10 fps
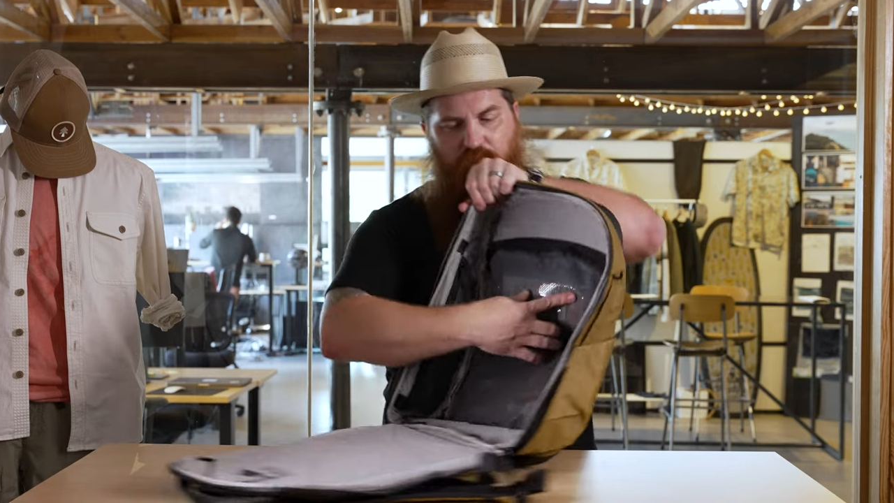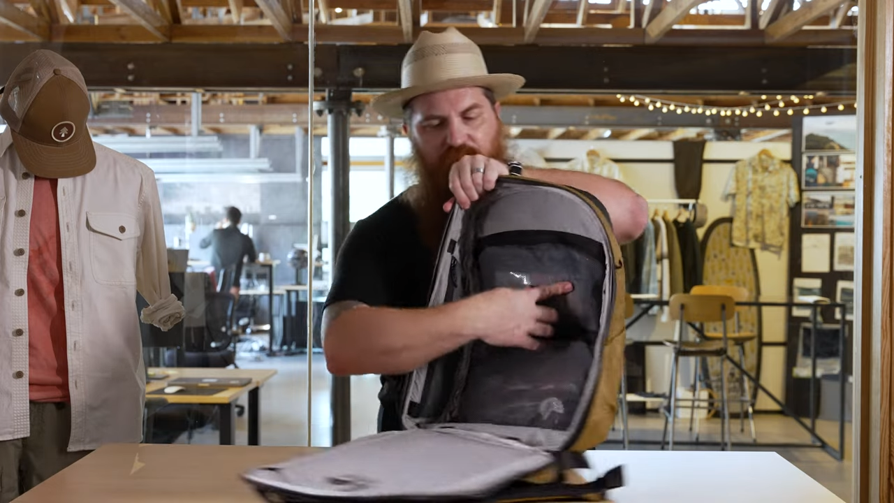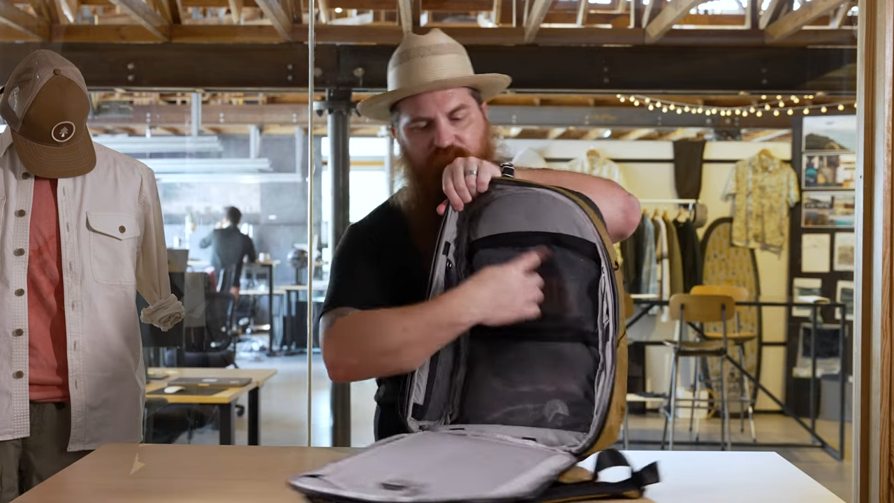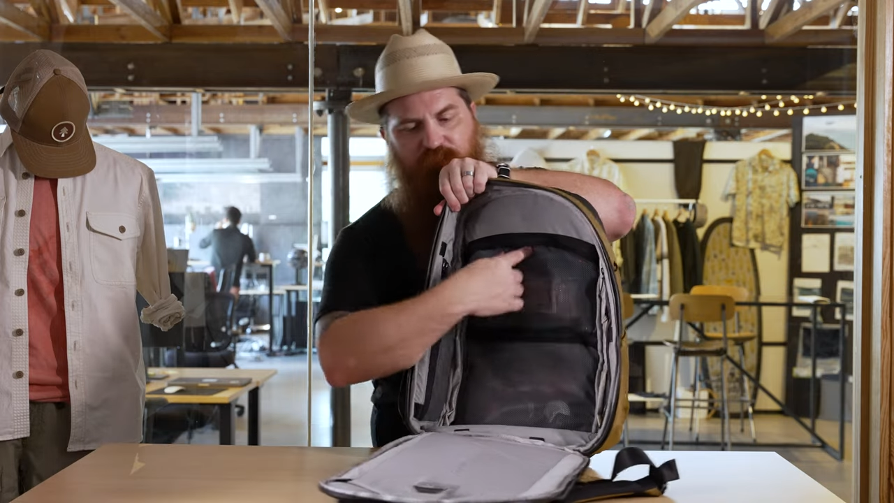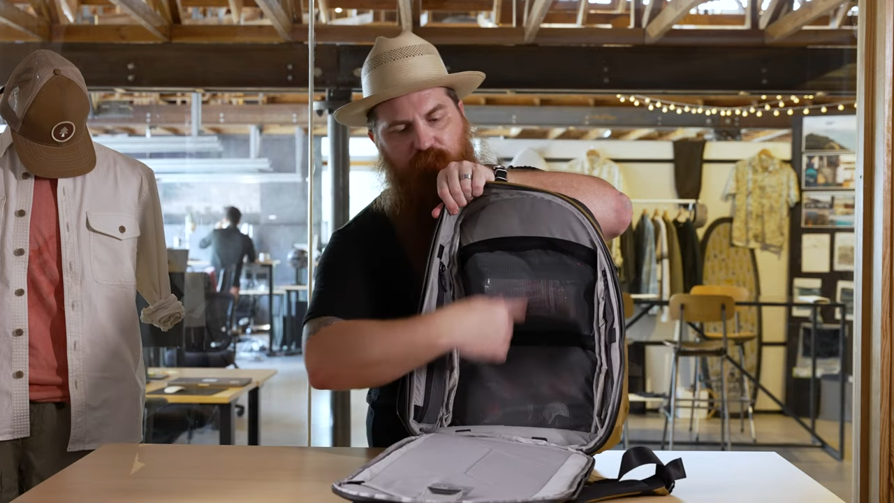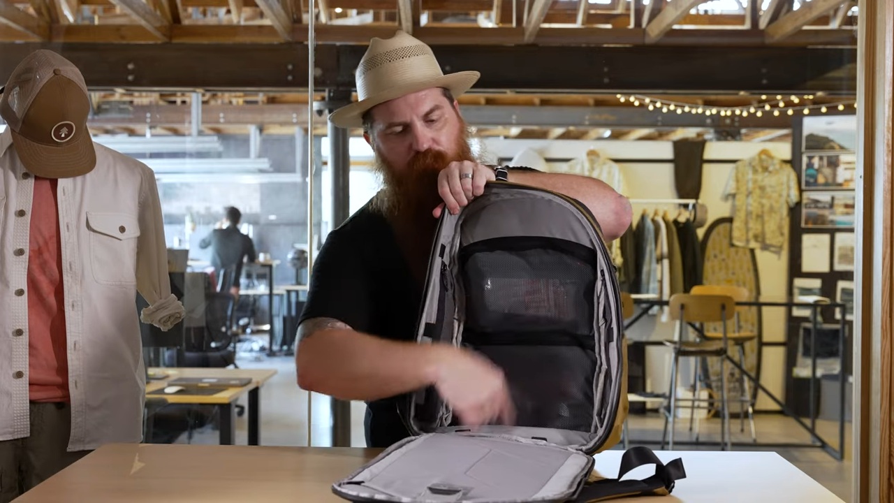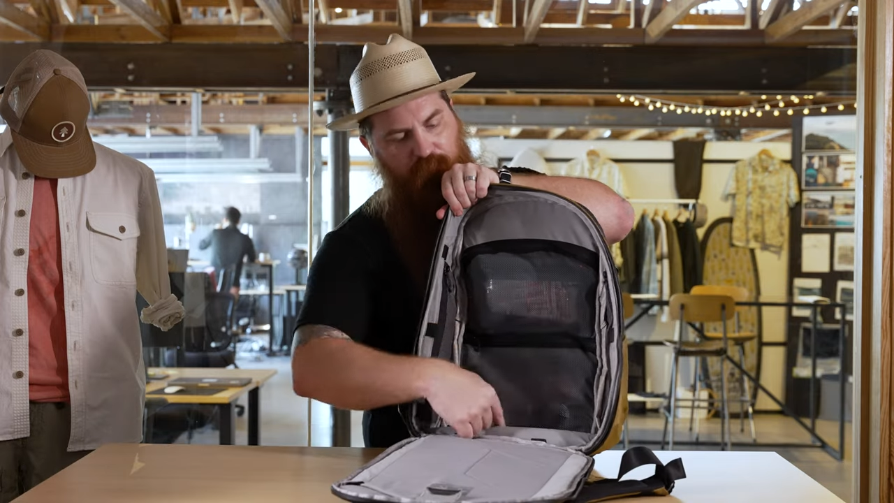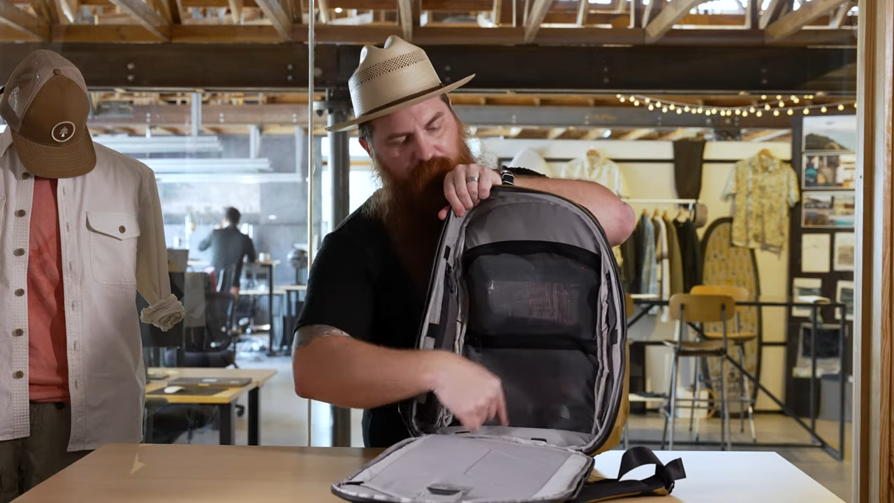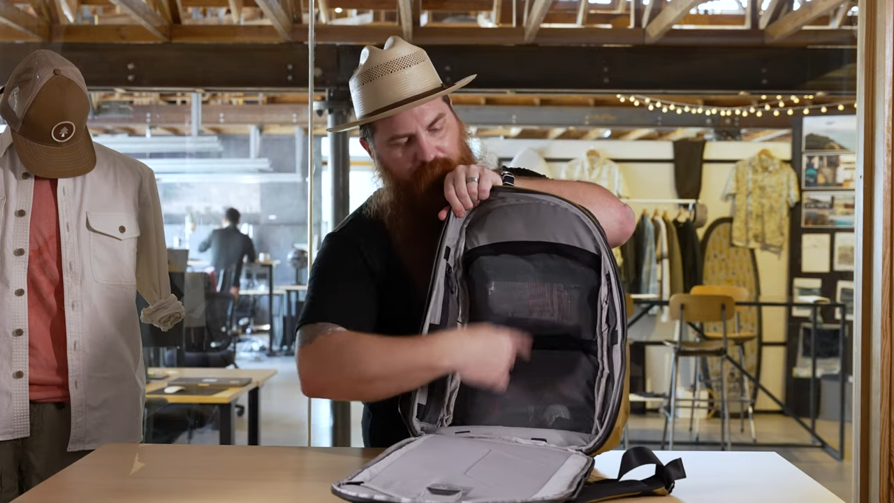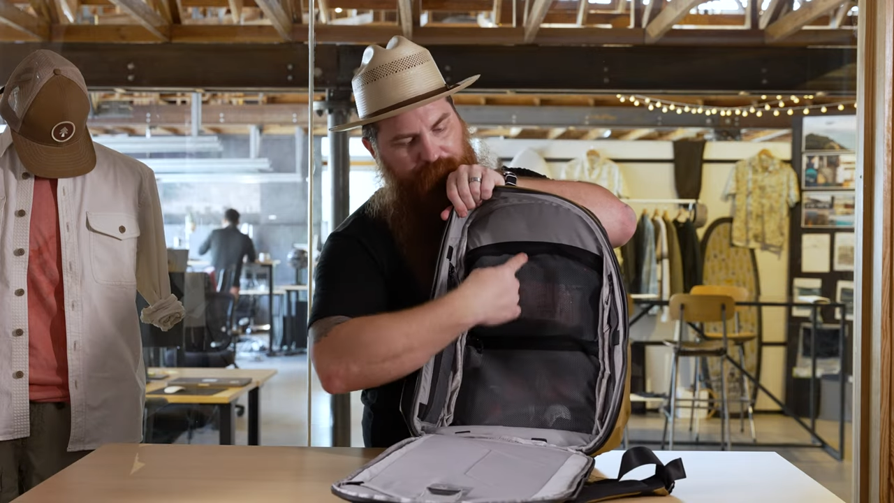And this is cool
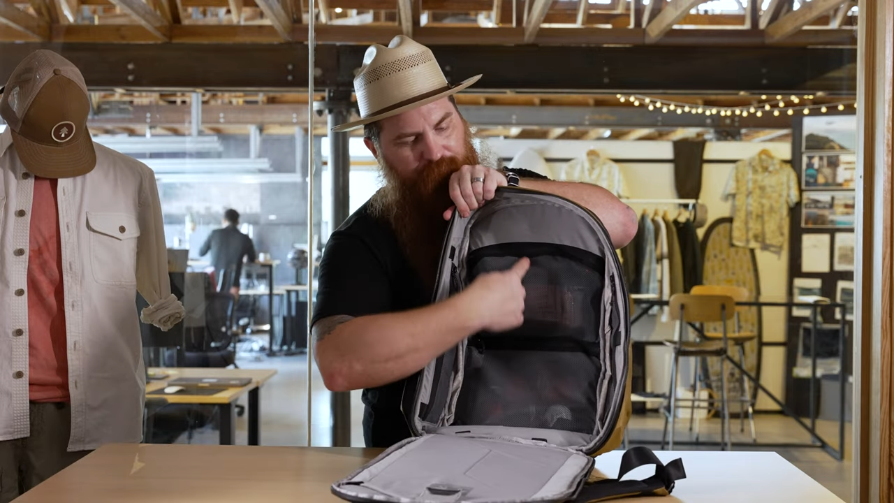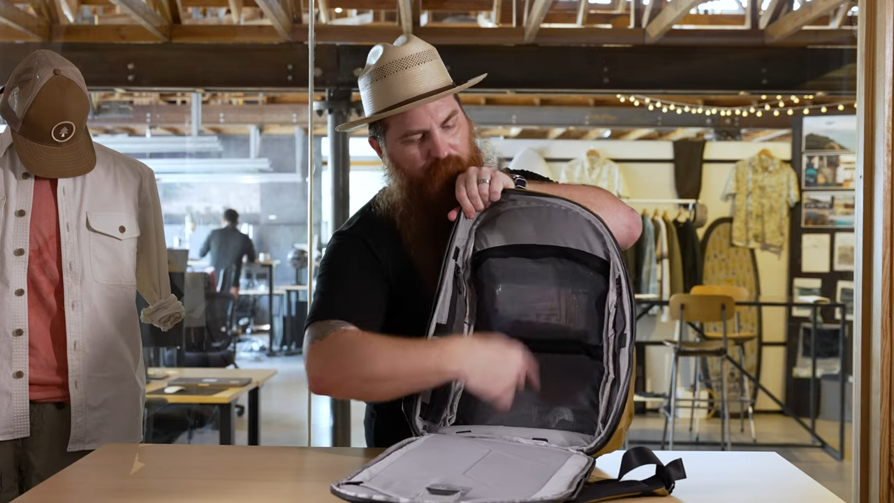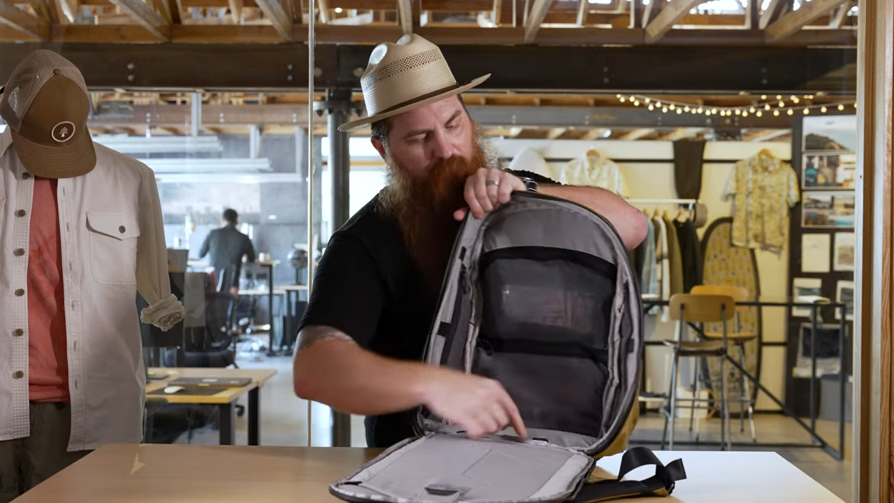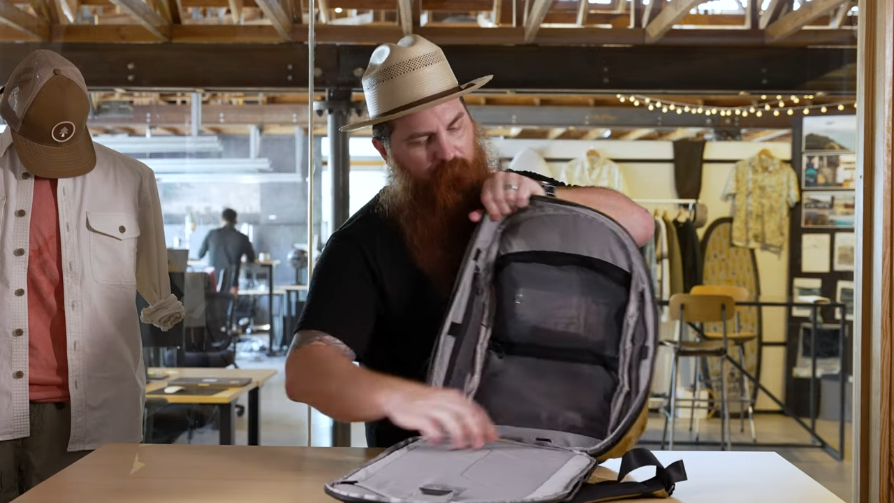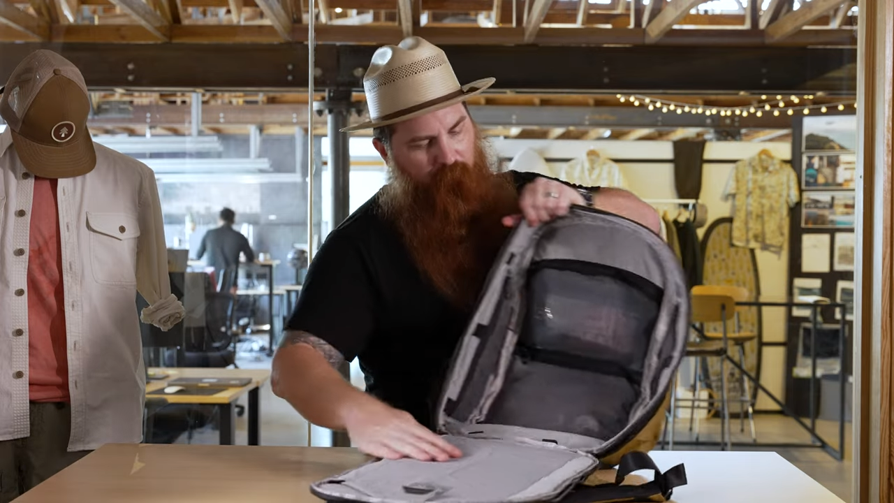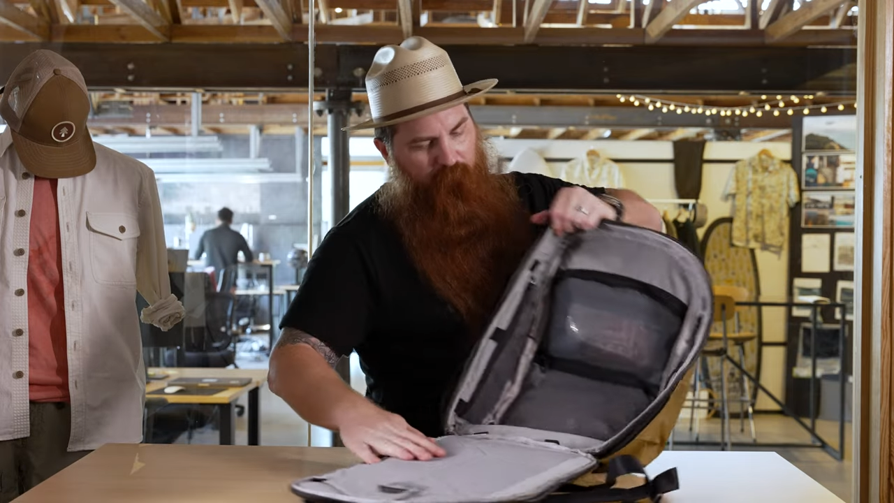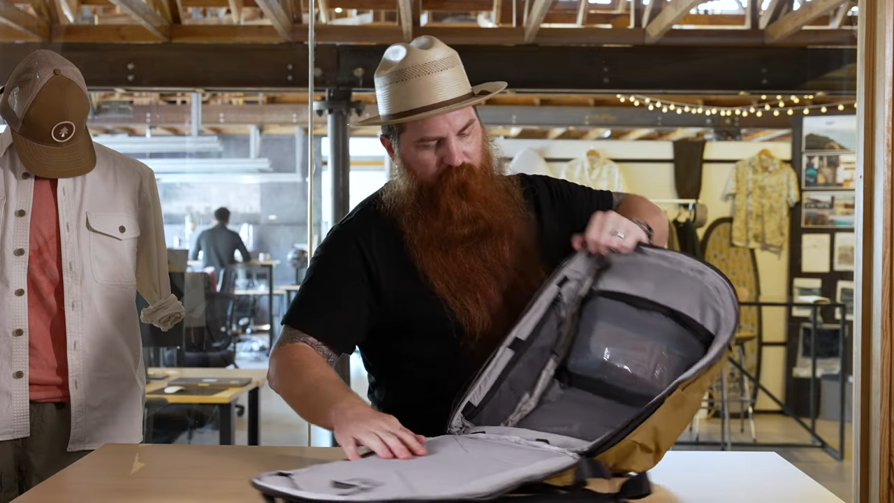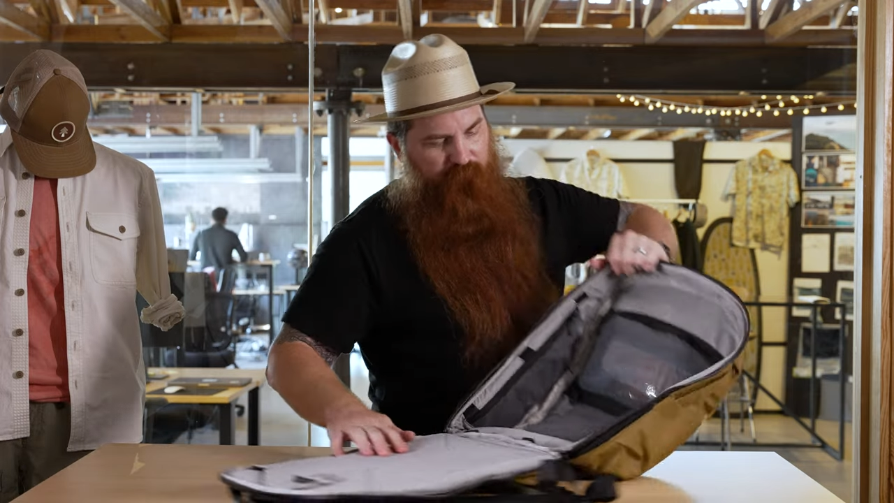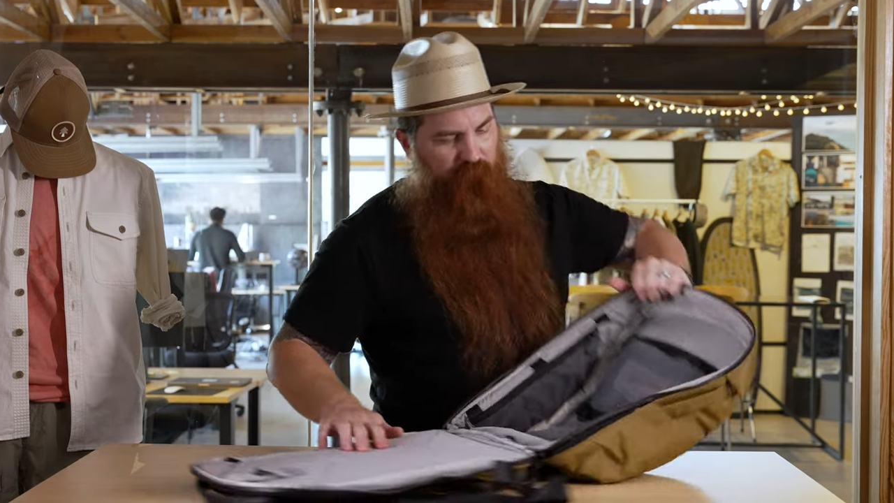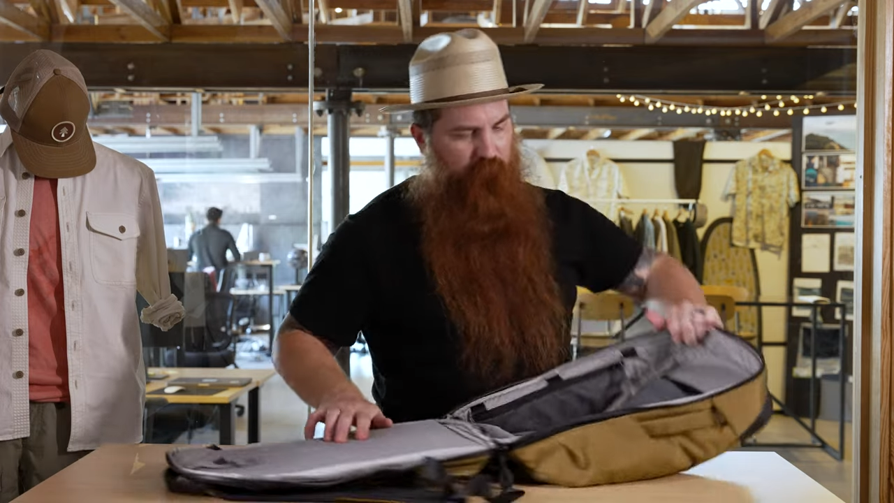here.
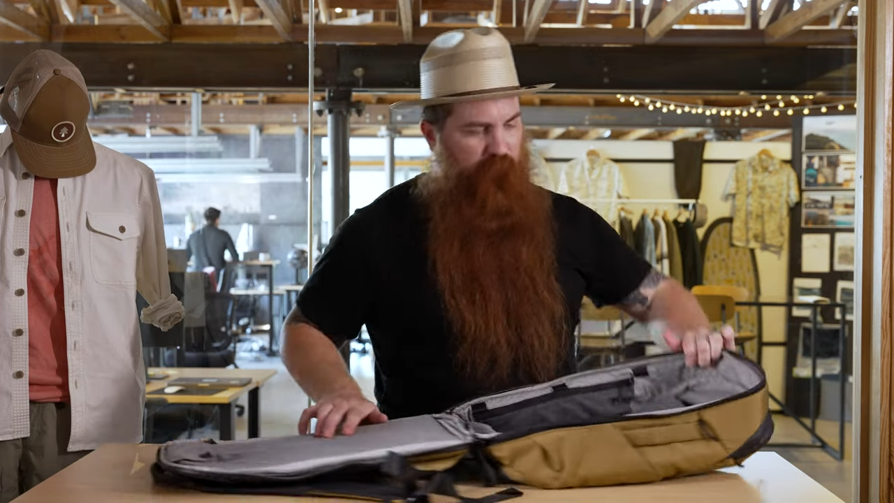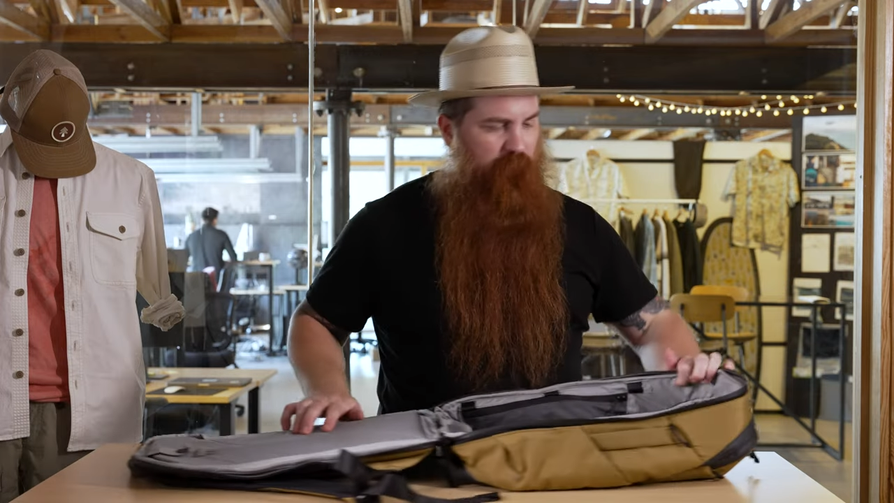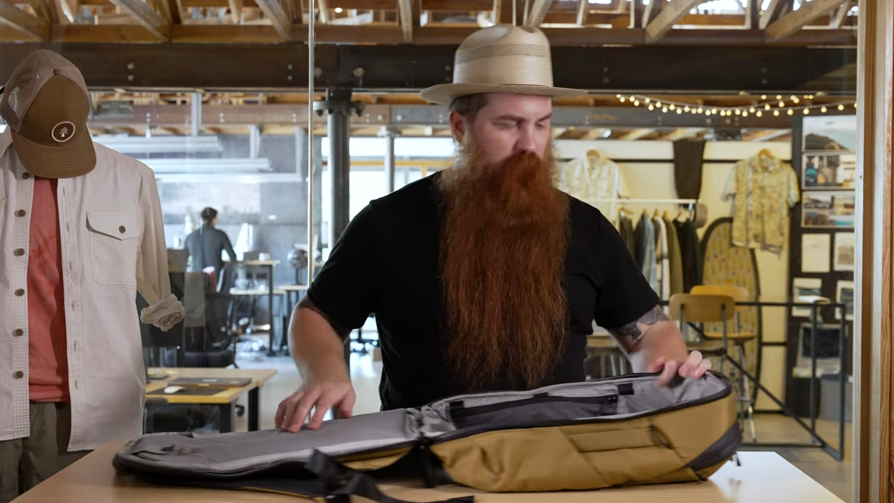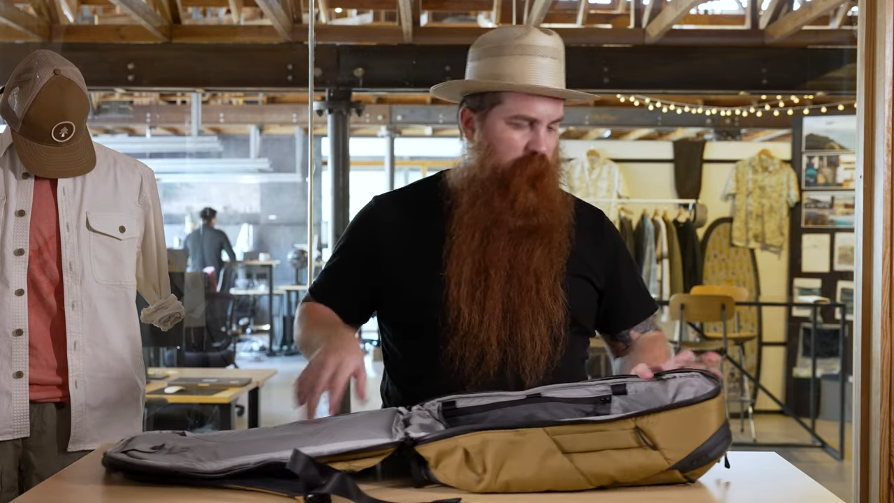So